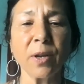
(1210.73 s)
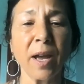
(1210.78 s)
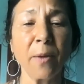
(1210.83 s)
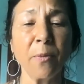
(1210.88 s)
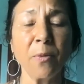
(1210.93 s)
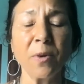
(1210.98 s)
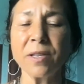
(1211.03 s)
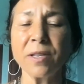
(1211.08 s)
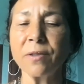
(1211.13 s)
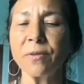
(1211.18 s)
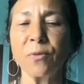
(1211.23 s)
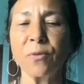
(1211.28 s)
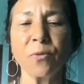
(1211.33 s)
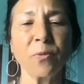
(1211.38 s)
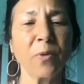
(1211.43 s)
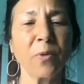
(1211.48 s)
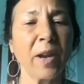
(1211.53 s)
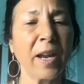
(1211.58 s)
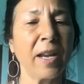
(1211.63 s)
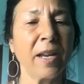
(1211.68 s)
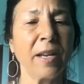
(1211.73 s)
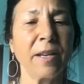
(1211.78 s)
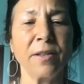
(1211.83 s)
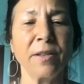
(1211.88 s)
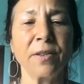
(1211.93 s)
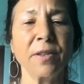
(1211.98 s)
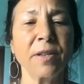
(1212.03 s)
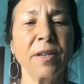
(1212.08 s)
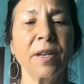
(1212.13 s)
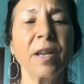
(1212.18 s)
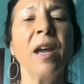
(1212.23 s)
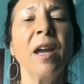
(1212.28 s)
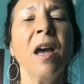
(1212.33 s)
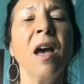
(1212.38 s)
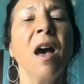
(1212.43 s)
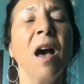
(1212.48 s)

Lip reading: so I wasn't raised